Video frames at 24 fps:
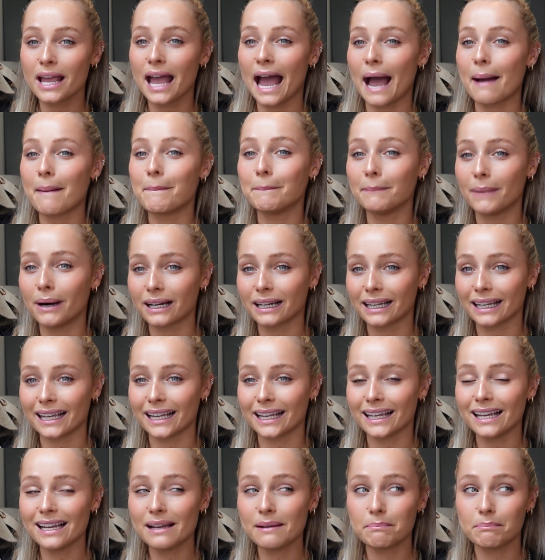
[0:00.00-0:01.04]
and
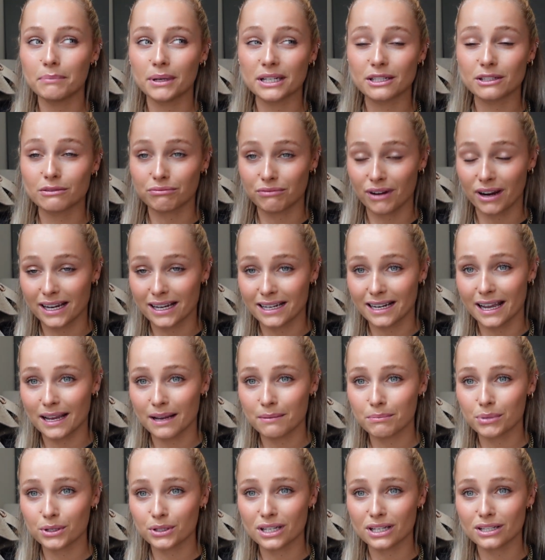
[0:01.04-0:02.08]
muggy but it's raining,
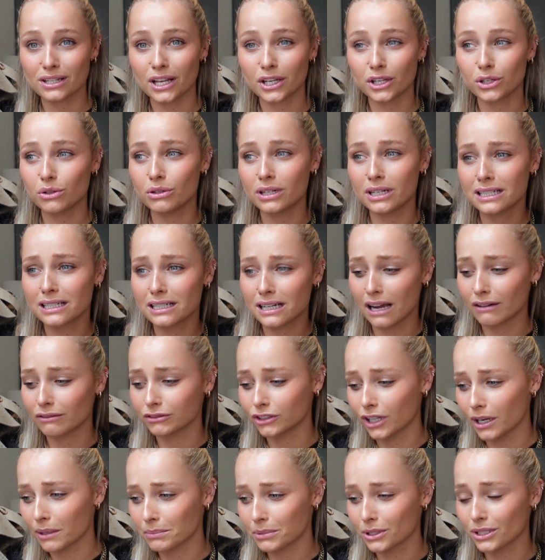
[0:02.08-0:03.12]
because it's like you need to
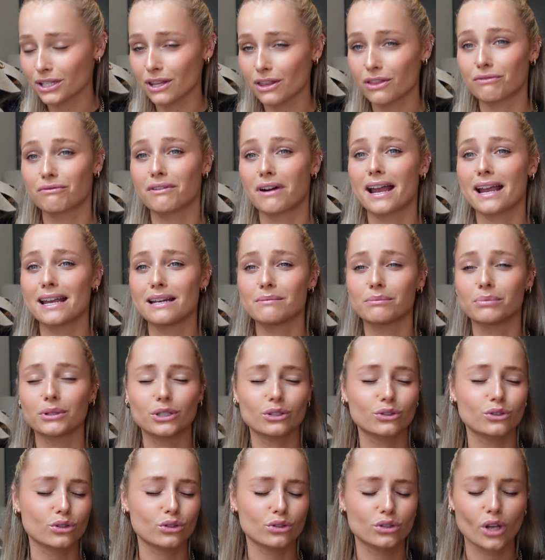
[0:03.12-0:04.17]
cover up because of the rain but you're
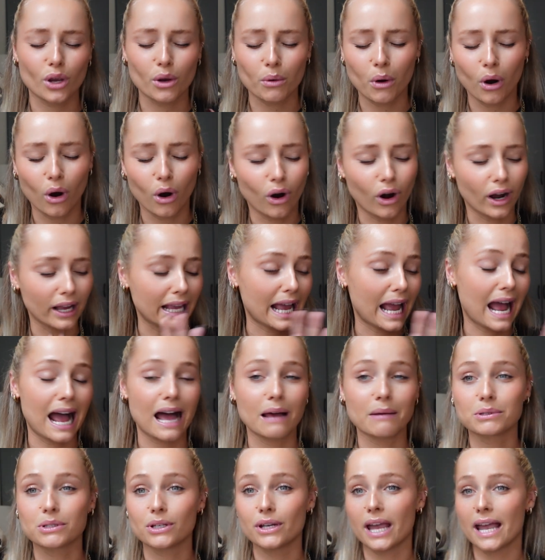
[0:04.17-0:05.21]
just so hot. I
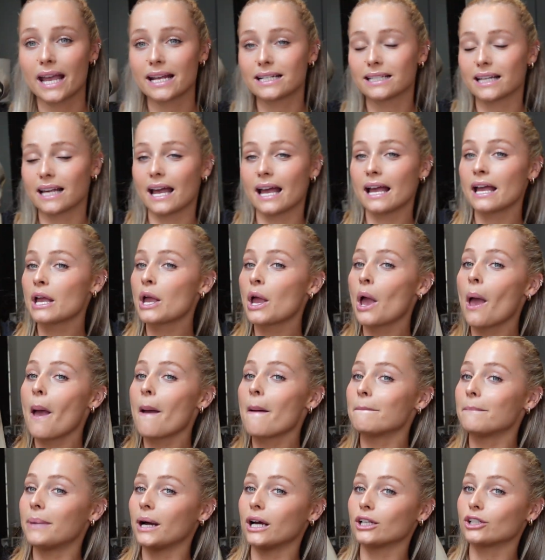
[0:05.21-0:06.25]
absolutely hate it.
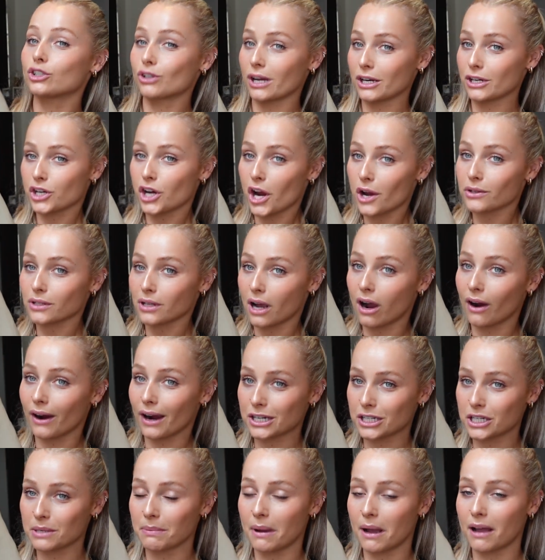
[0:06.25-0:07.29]
But trench coats are
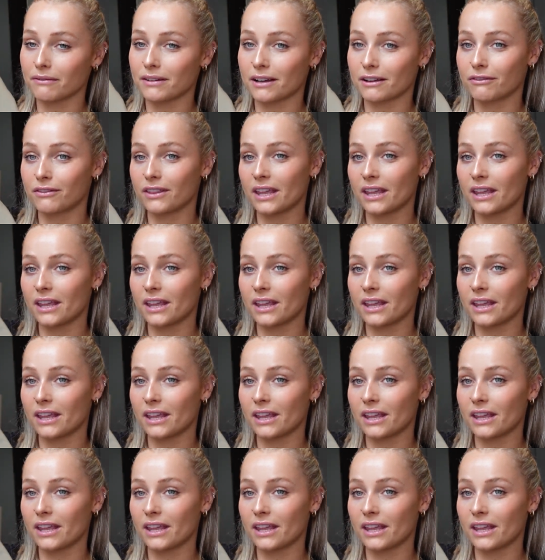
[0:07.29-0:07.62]
actually perfect for